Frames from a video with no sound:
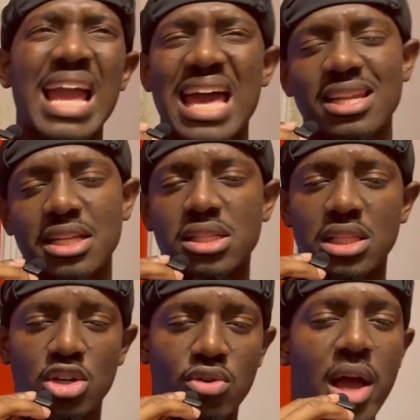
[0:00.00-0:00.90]
Had a
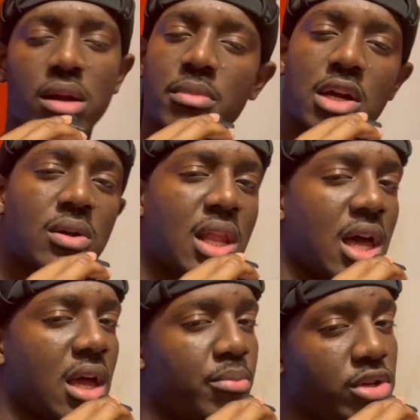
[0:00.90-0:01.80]
decent little crowd, I'm not gonna
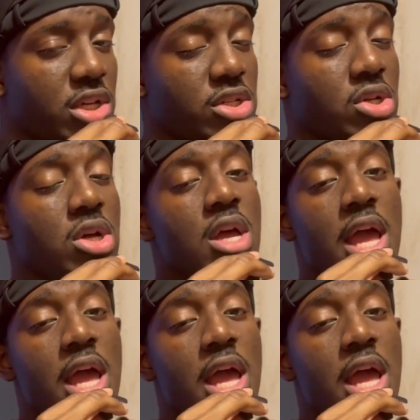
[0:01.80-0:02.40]
lie. I appreciate y'all.